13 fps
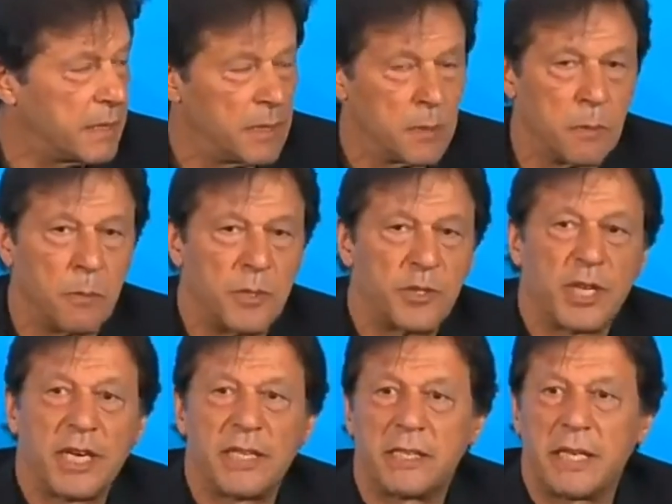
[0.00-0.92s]
which
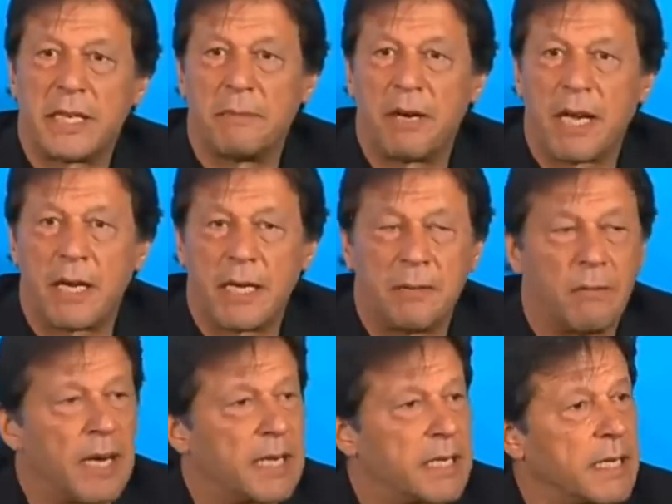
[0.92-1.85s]
are in the
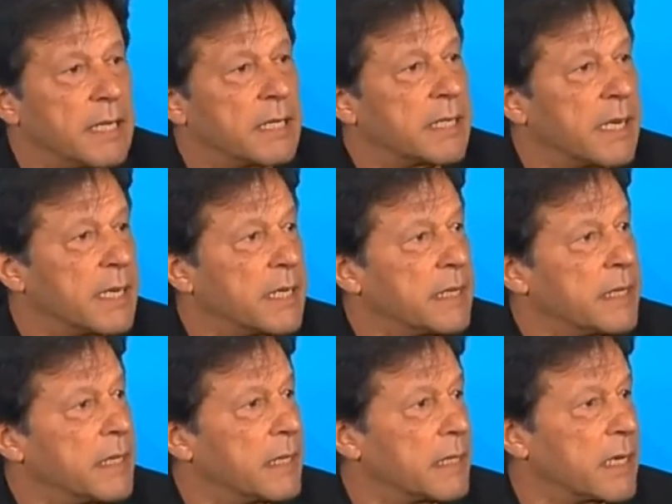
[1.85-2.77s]
Himalayas and in
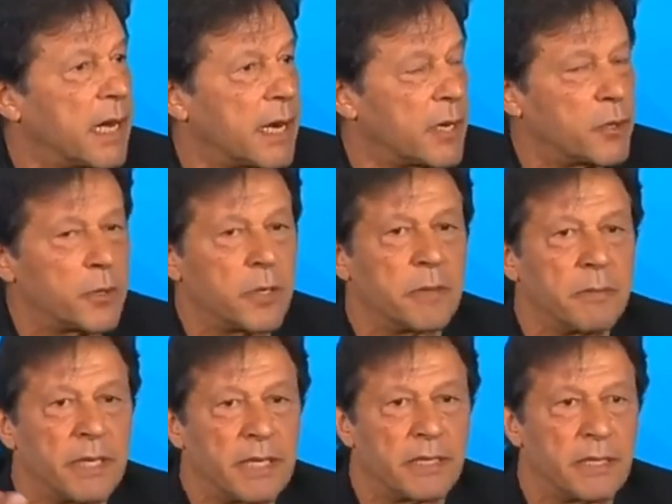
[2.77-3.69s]
the Karakoram
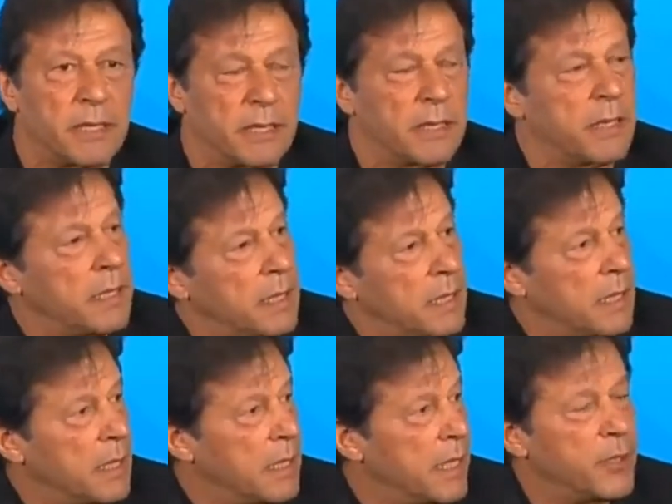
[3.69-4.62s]
and in the
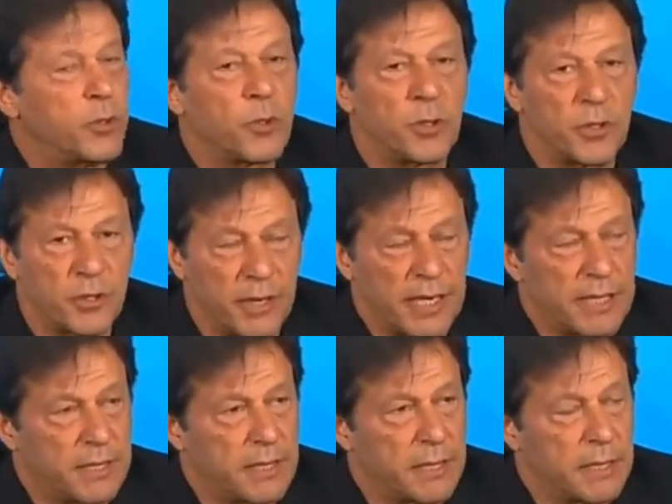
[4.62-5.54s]
Hindu Kush
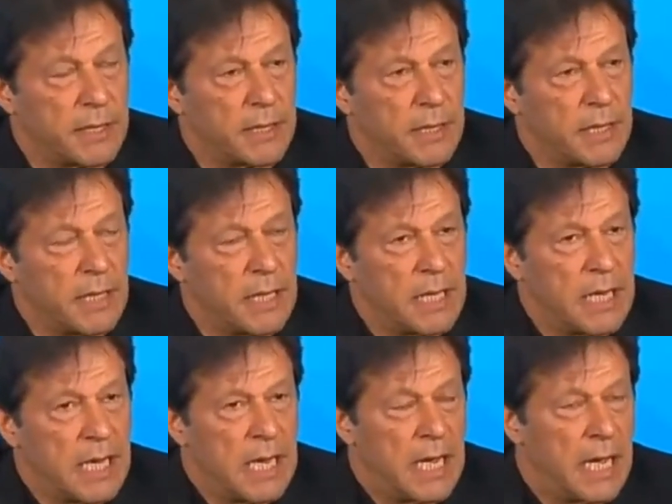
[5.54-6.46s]
range.
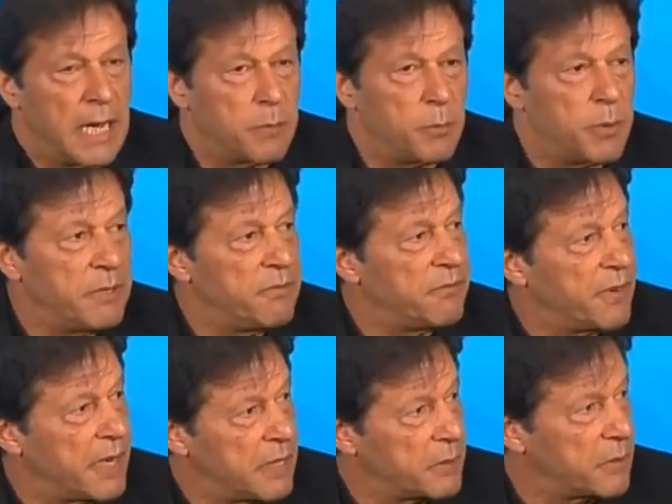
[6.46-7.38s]
And we
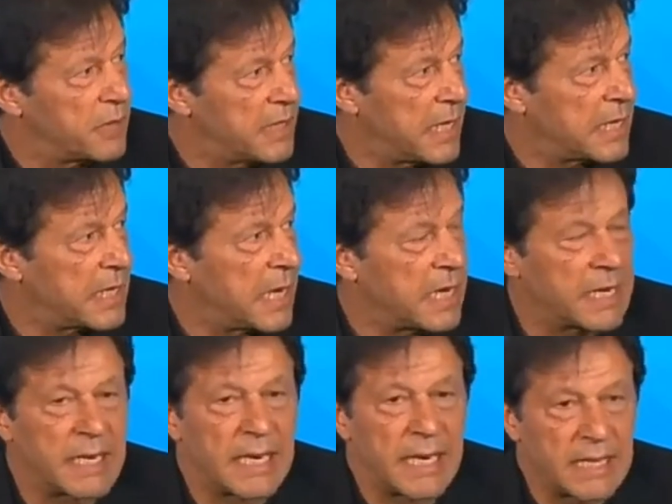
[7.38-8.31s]
found that our
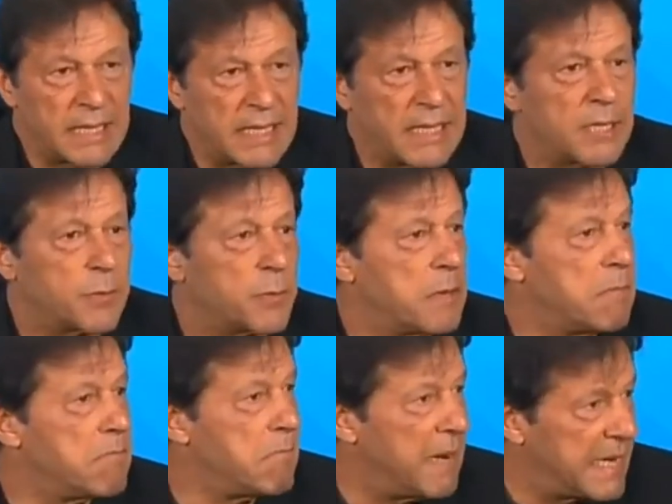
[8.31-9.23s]
glaciers were
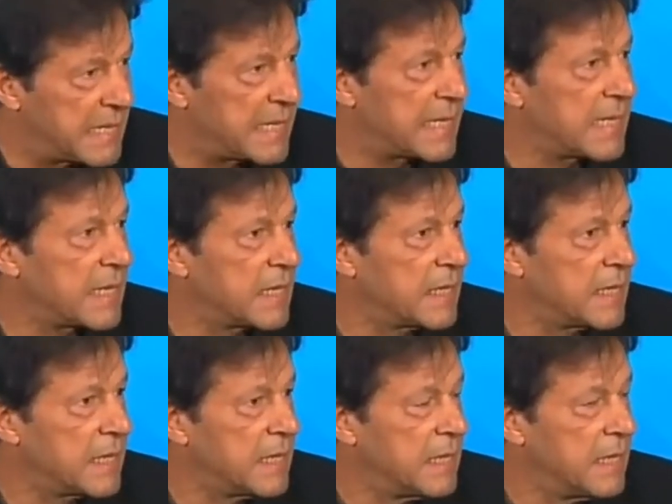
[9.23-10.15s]
melting
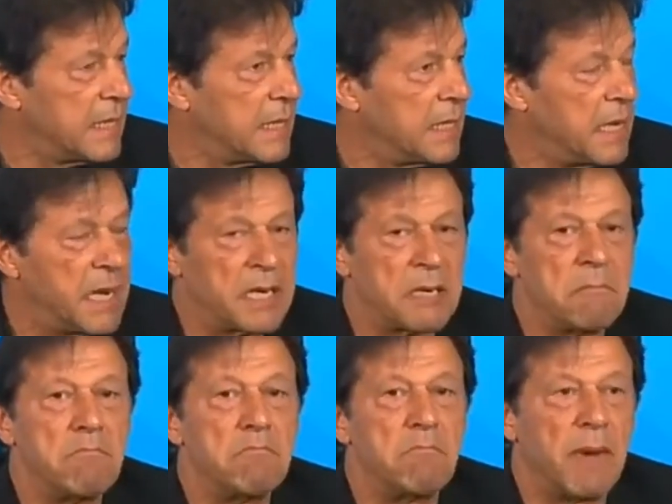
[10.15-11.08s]
at a
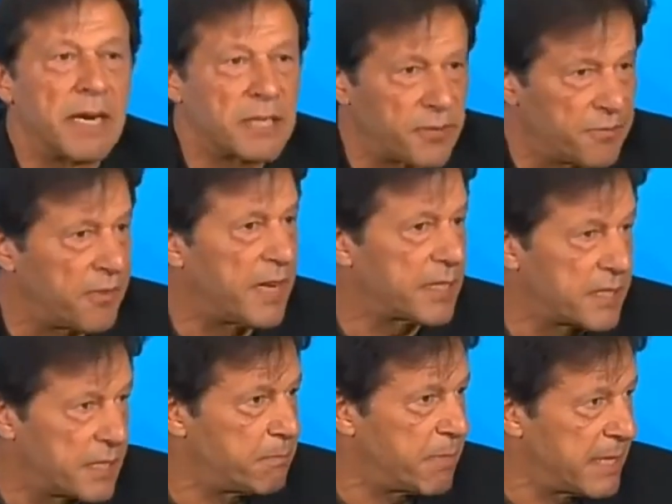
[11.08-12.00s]
much
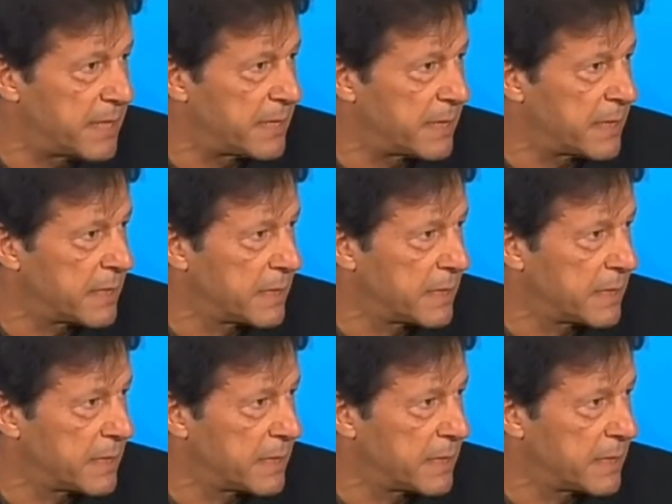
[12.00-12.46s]
faster pace.